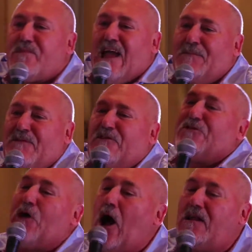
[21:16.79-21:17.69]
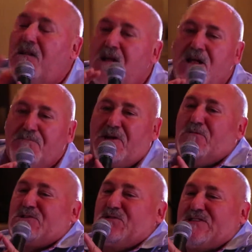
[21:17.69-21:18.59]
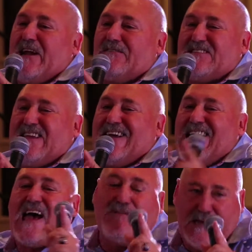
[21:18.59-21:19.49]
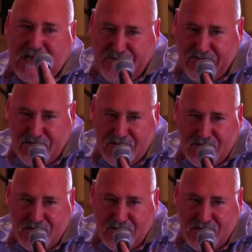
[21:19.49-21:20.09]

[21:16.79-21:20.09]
How many of you thought, but you were too scared to say it, Adam and Eve?